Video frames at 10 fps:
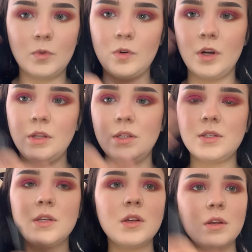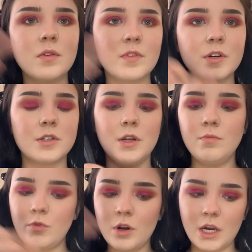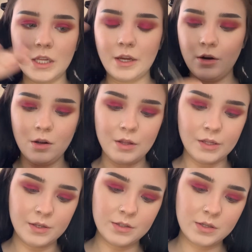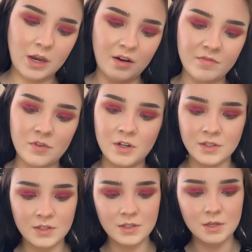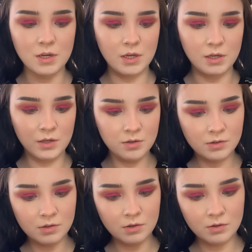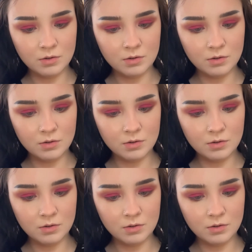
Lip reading: Alright, let's see if there's any more eyeliner in this Kat Von Sneeze